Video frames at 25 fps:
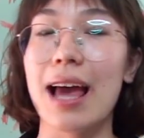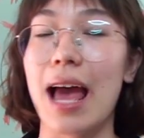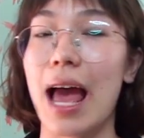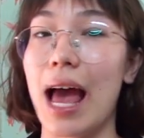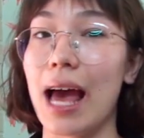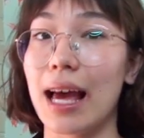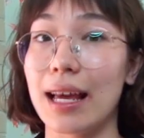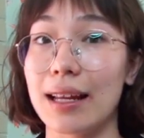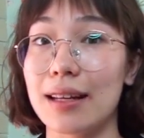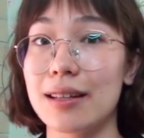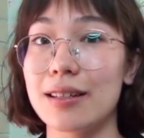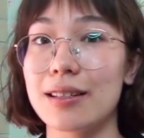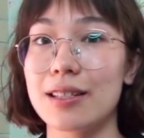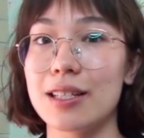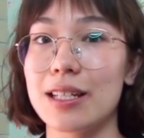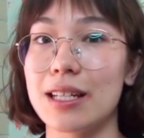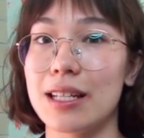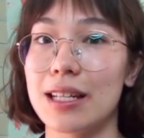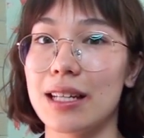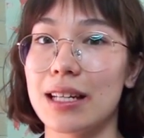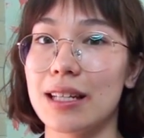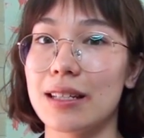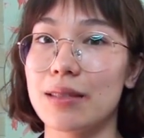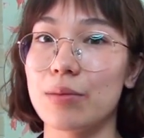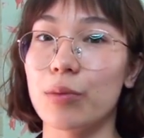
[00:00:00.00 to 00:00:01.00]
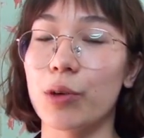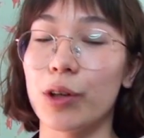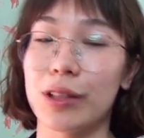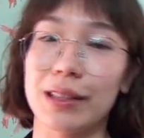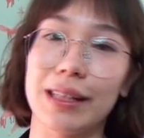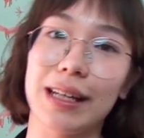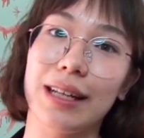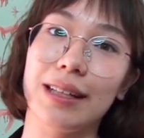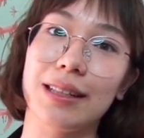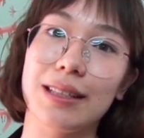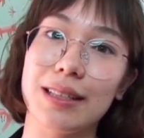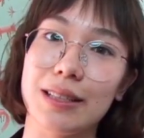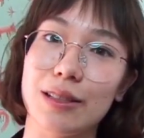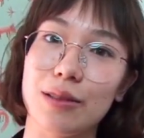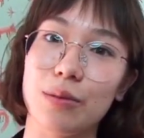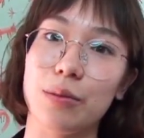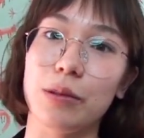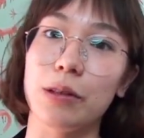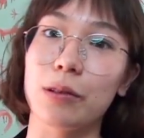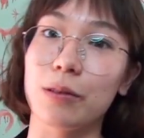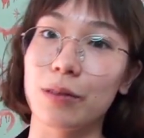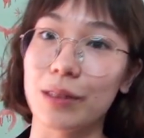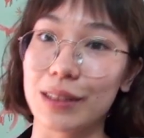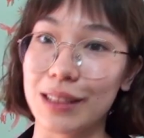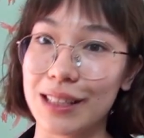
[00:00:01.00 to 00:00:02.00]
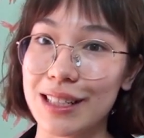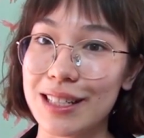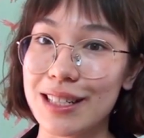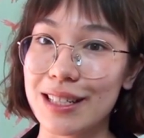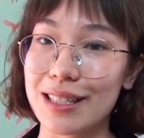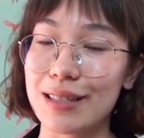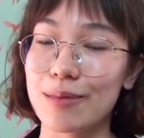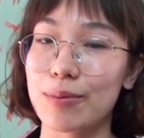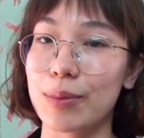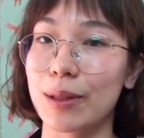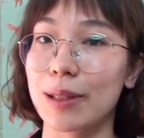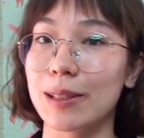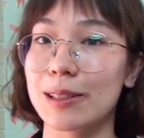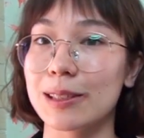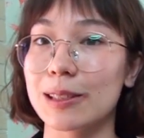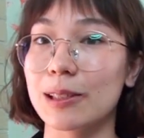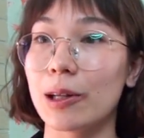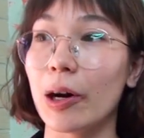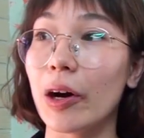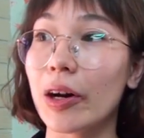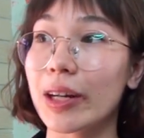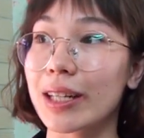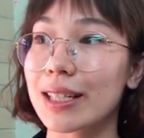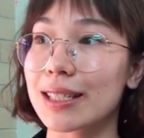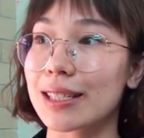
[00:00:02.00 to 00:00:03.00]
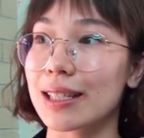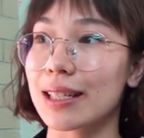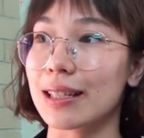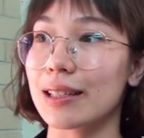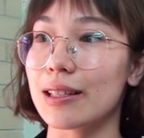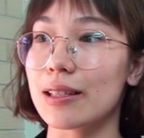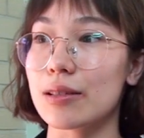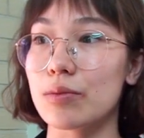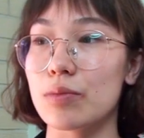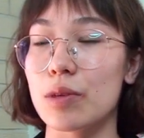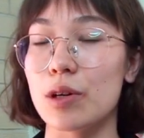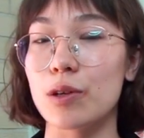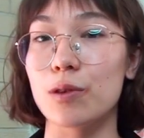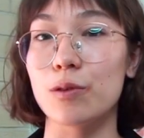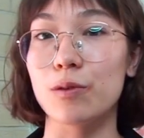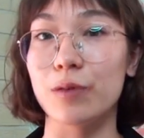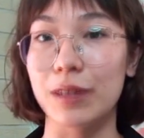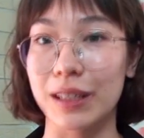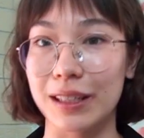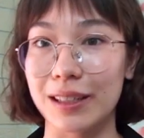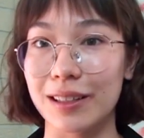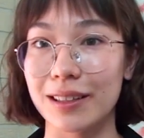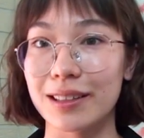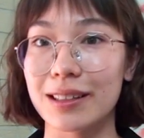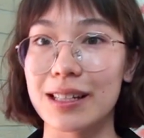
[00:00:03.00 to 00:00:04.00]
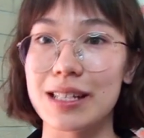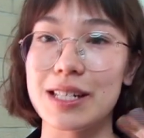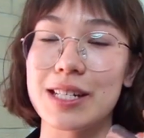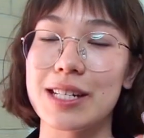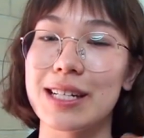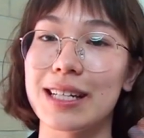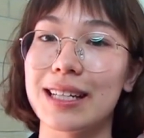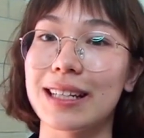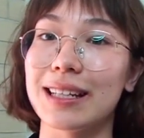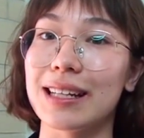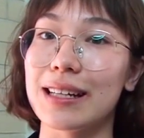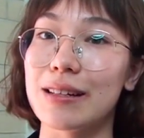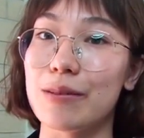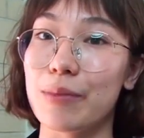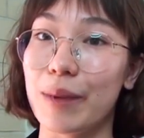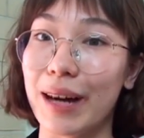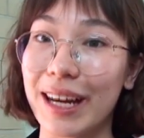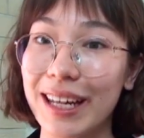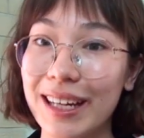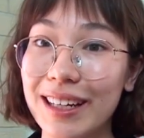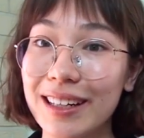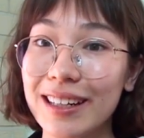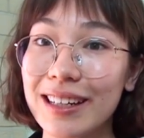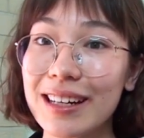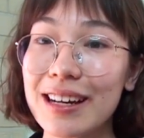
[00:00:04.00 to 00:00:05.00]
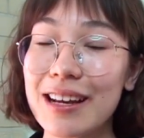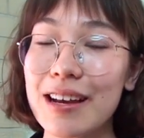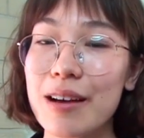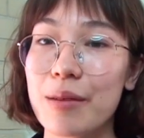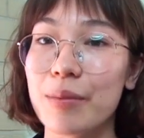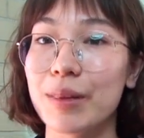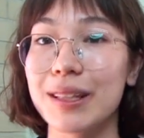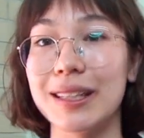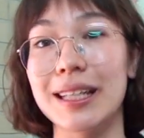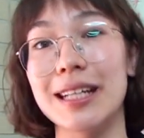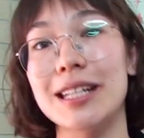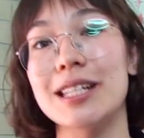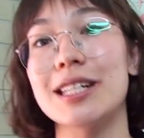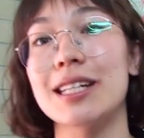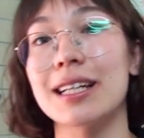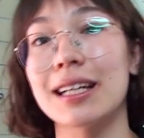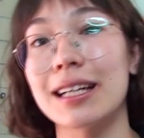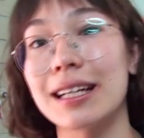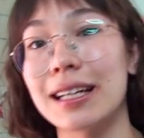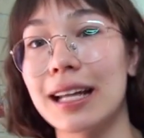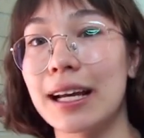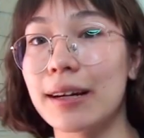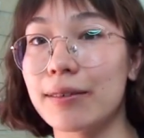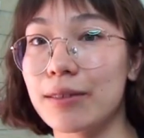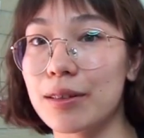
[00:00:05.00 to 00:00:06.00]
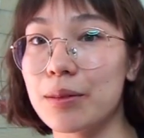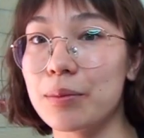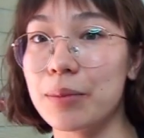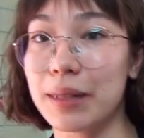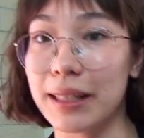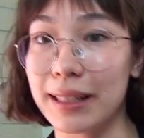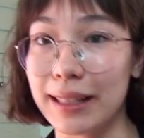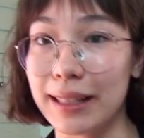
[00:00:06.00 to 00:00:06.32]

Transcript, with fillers: and she is more likely to be religious because God is this male figure that she can admire, but that she can never be